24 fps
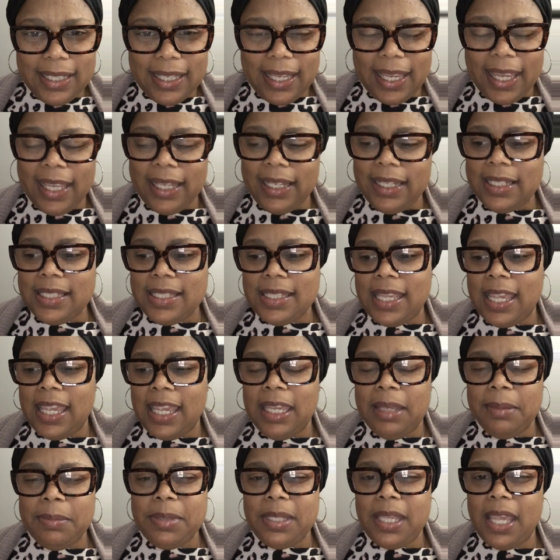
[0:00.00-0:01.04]
at the
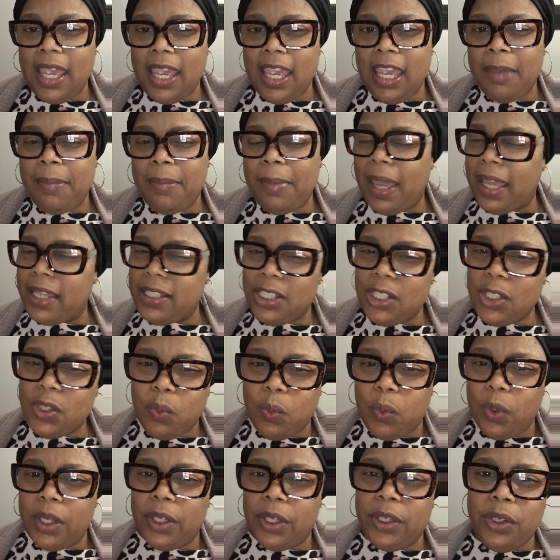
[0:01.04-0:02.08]
same time, I just
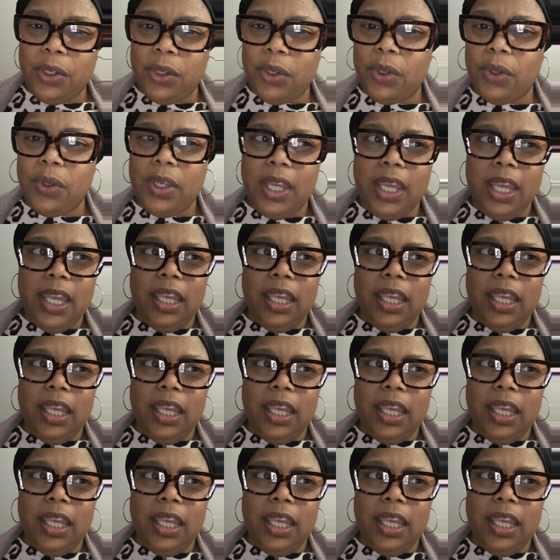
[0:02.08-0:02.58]
wonder